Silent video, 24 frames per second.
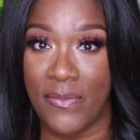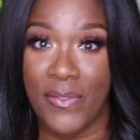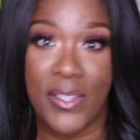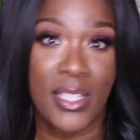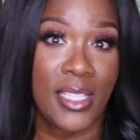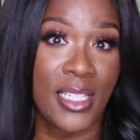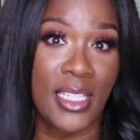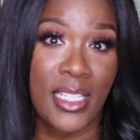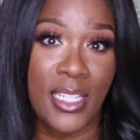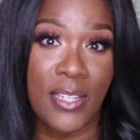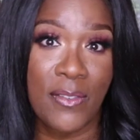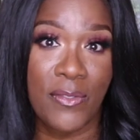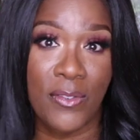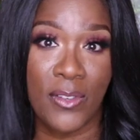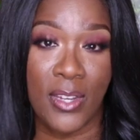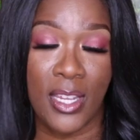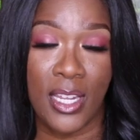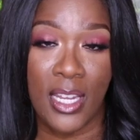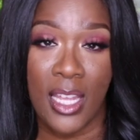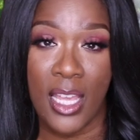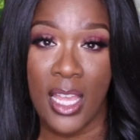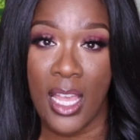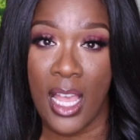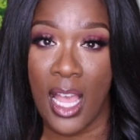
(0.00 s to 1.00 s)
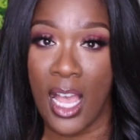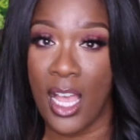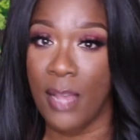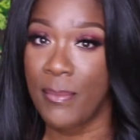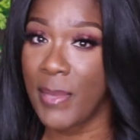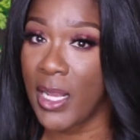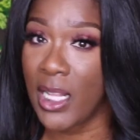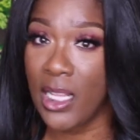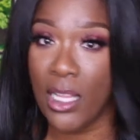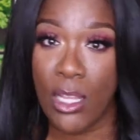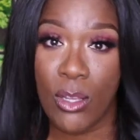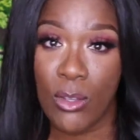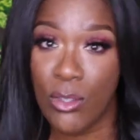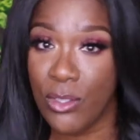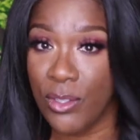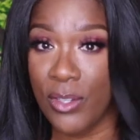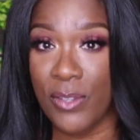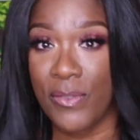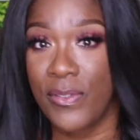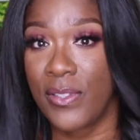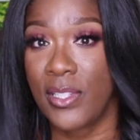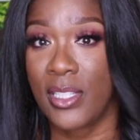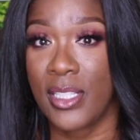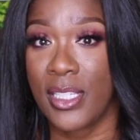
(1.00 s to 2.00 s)
feeling different. Um, my clothes are
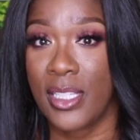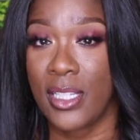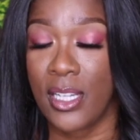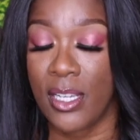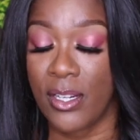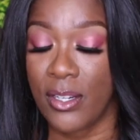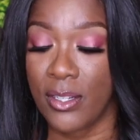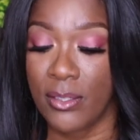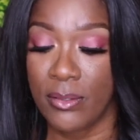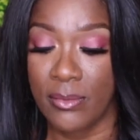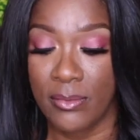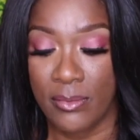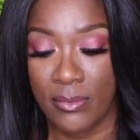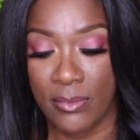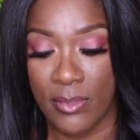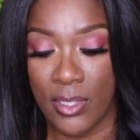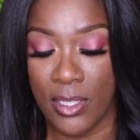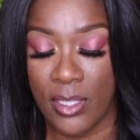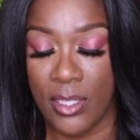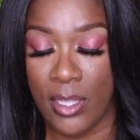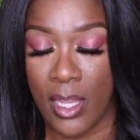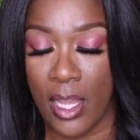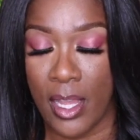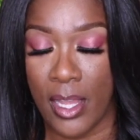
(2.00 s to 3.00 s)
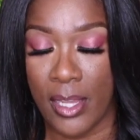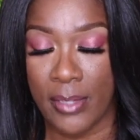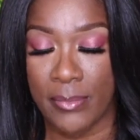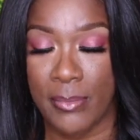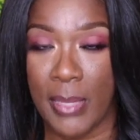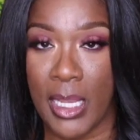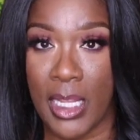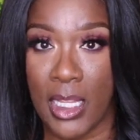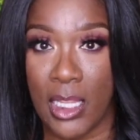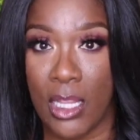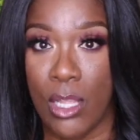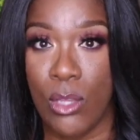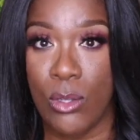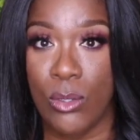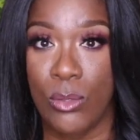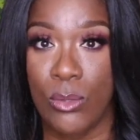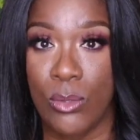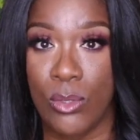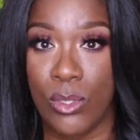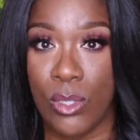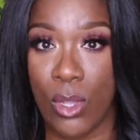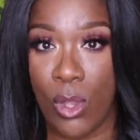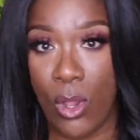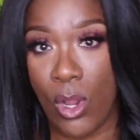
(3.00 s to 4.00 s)
feeling, or um, my
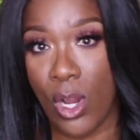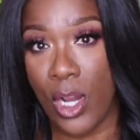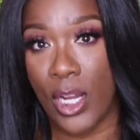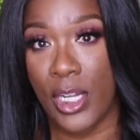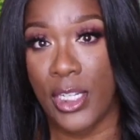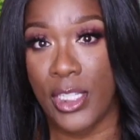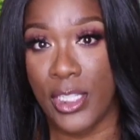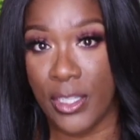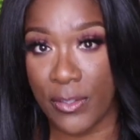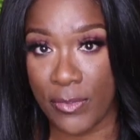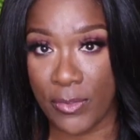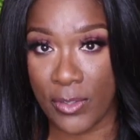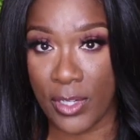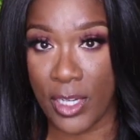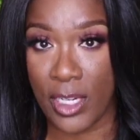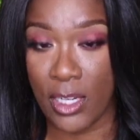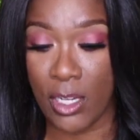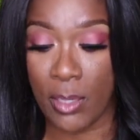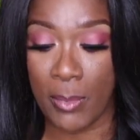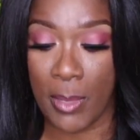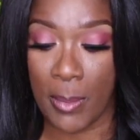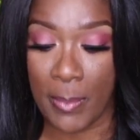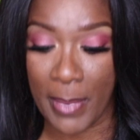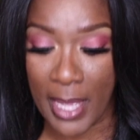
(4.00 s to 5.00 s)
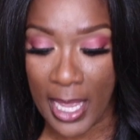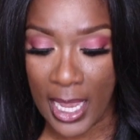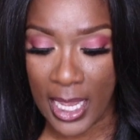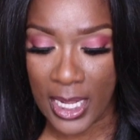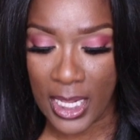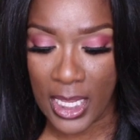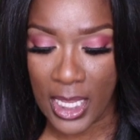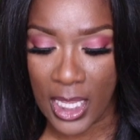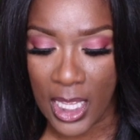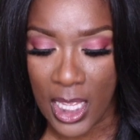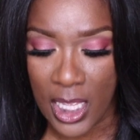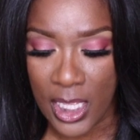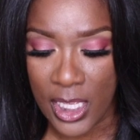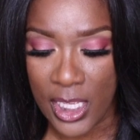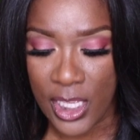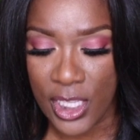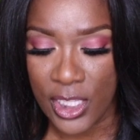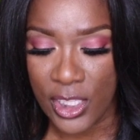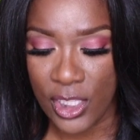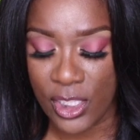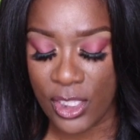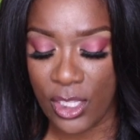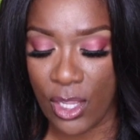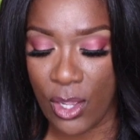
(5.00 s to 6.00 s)
clothes are different on my body.
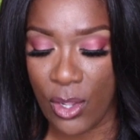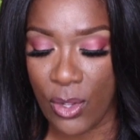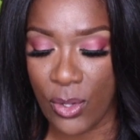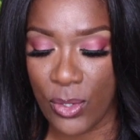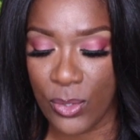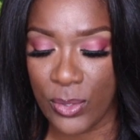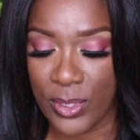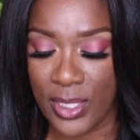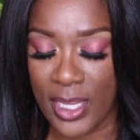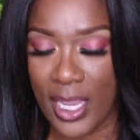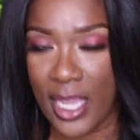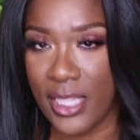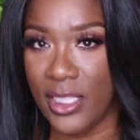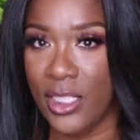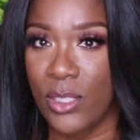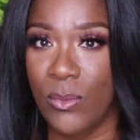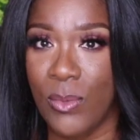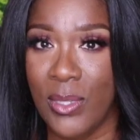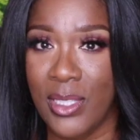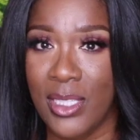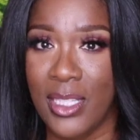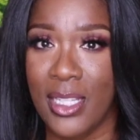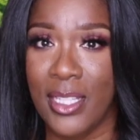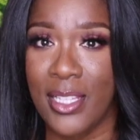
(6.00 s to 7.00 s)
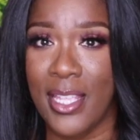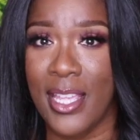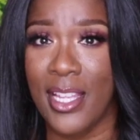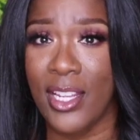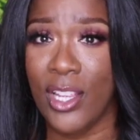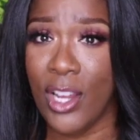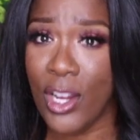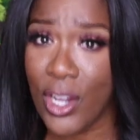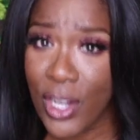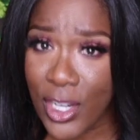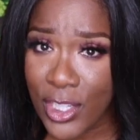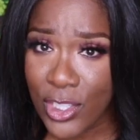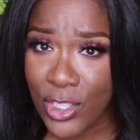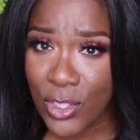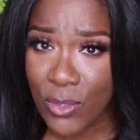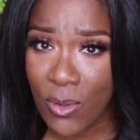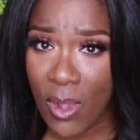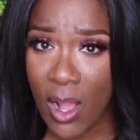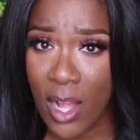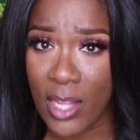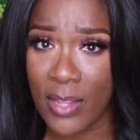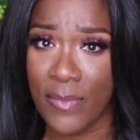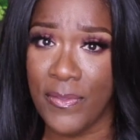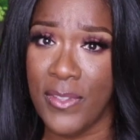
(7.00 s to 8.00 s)
So yeah, I just wanted to encourage you
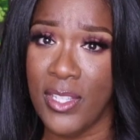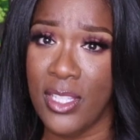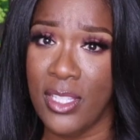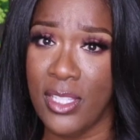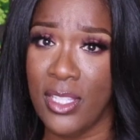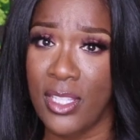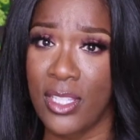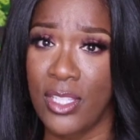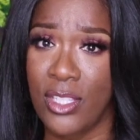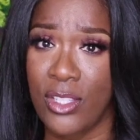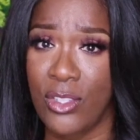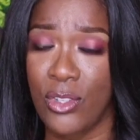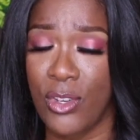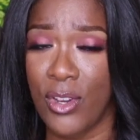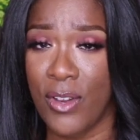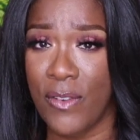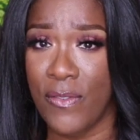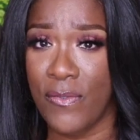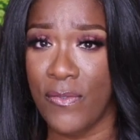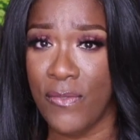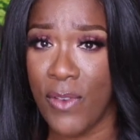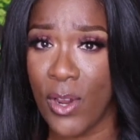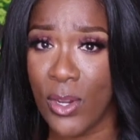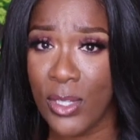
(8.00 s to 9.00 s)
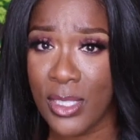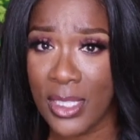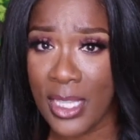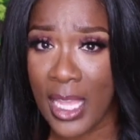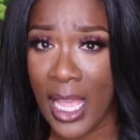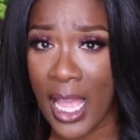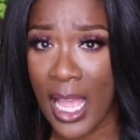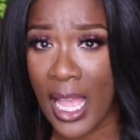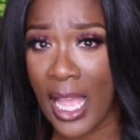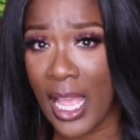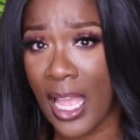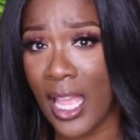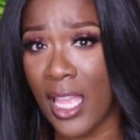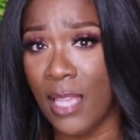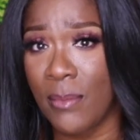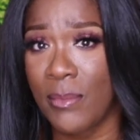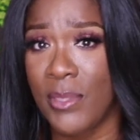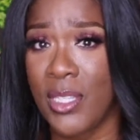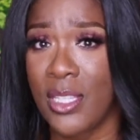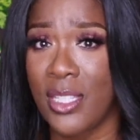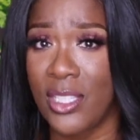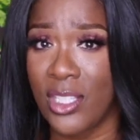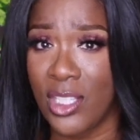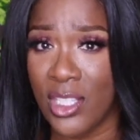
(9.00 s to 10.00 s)
all. If this is your first time
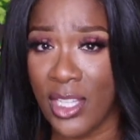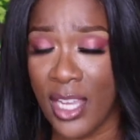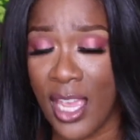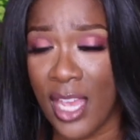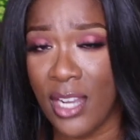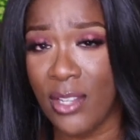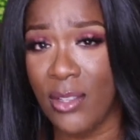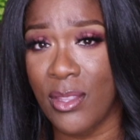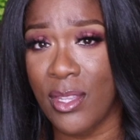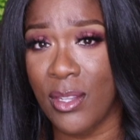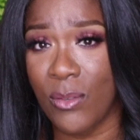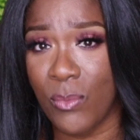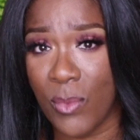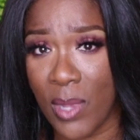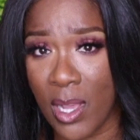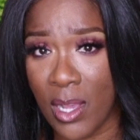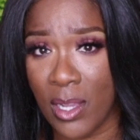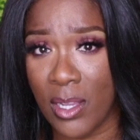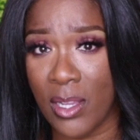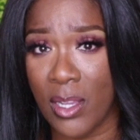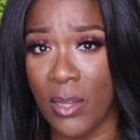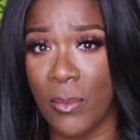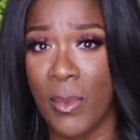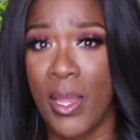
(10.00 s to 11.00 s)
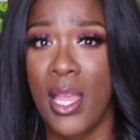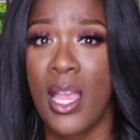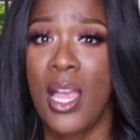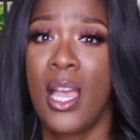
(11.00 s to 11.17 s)
to this channel, then welcome.